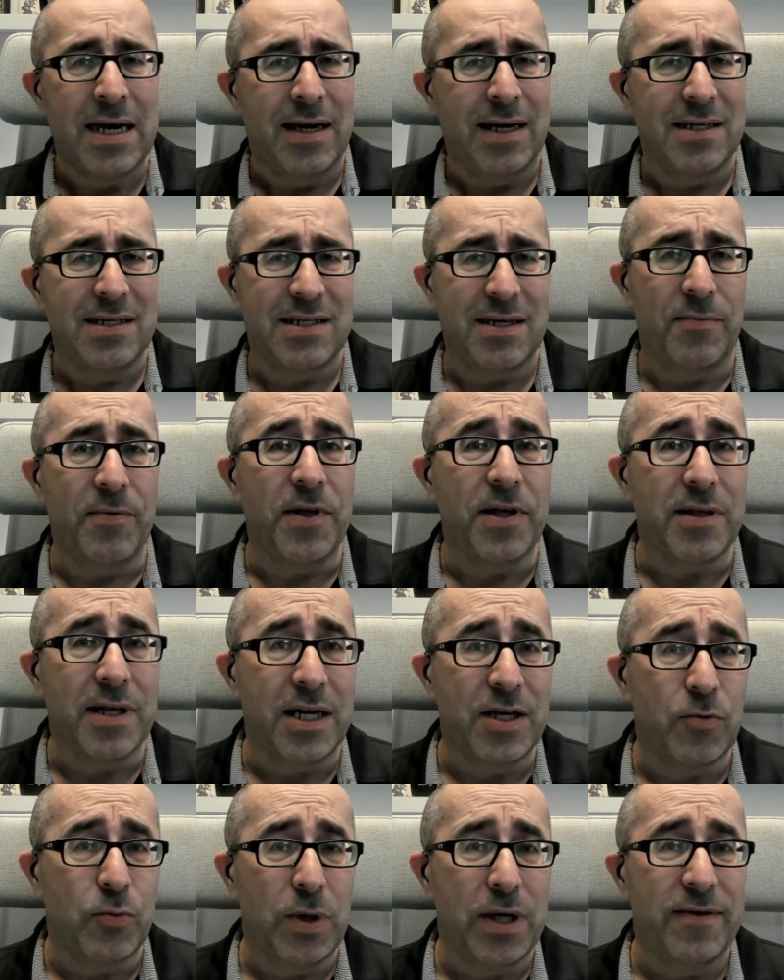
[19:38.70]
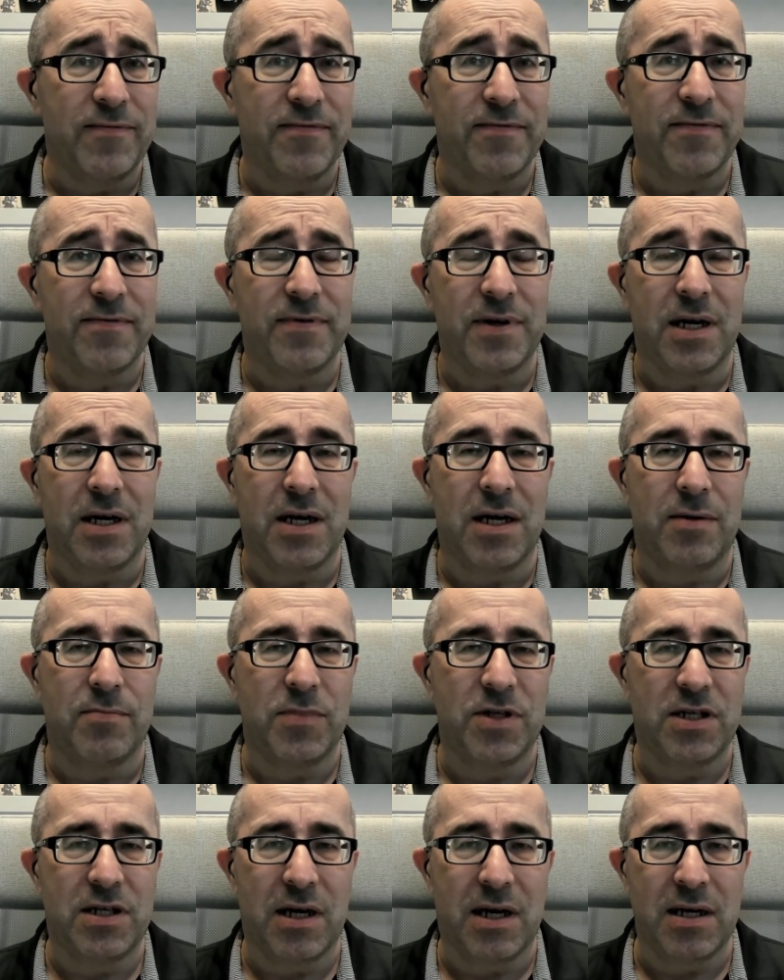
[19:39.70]
That's something that we've
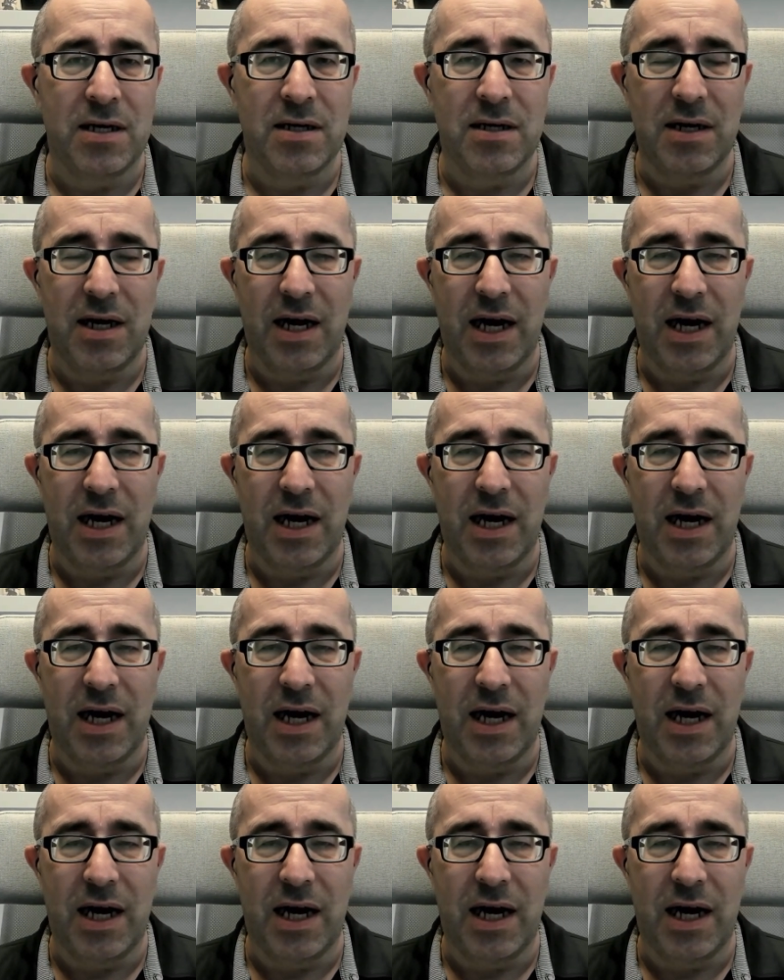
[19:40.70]
done